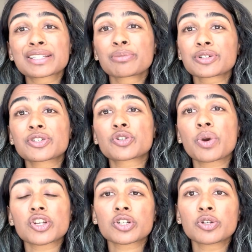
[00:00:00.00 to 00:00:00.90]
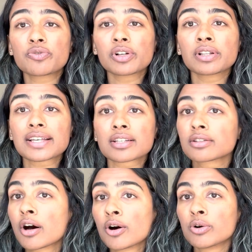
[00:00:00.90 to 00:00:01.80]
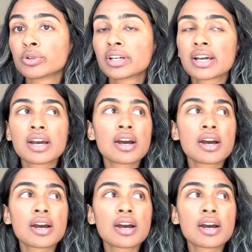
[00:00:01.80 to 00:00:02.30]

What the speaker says: similar situation, you feel less alone.